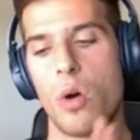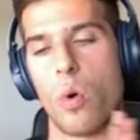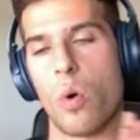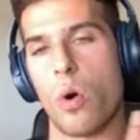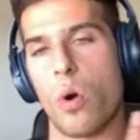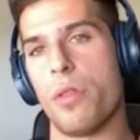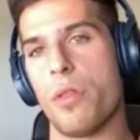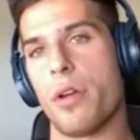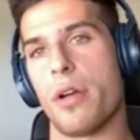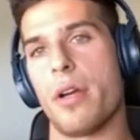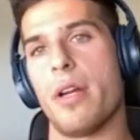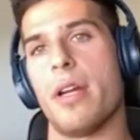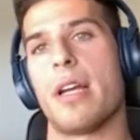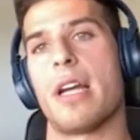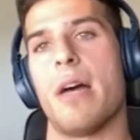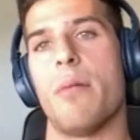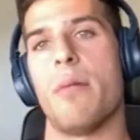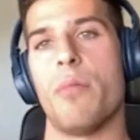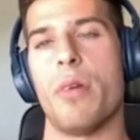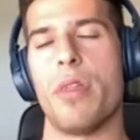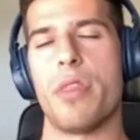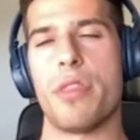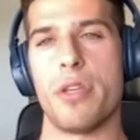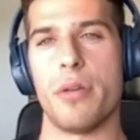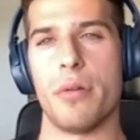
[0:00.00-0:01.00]
or they're going to come
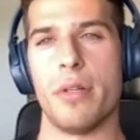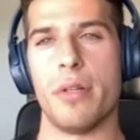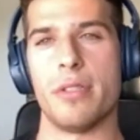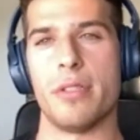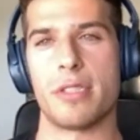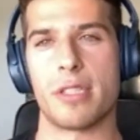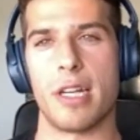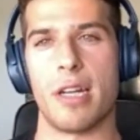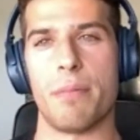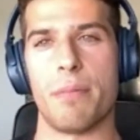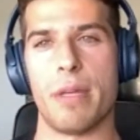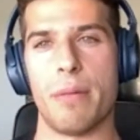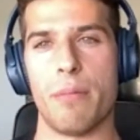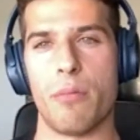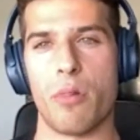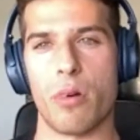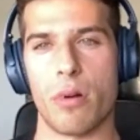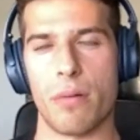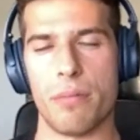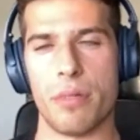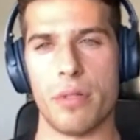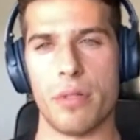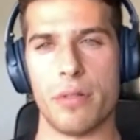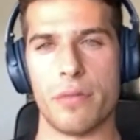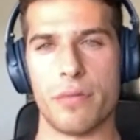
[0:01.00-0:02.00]
with you and it's going to be more
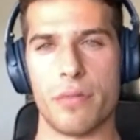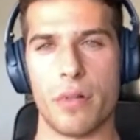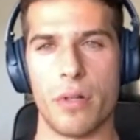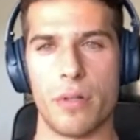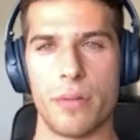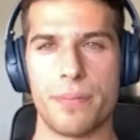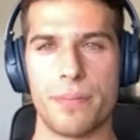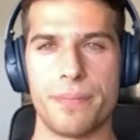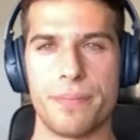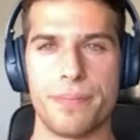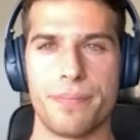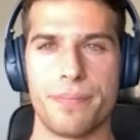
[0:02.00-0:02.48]
beautiful.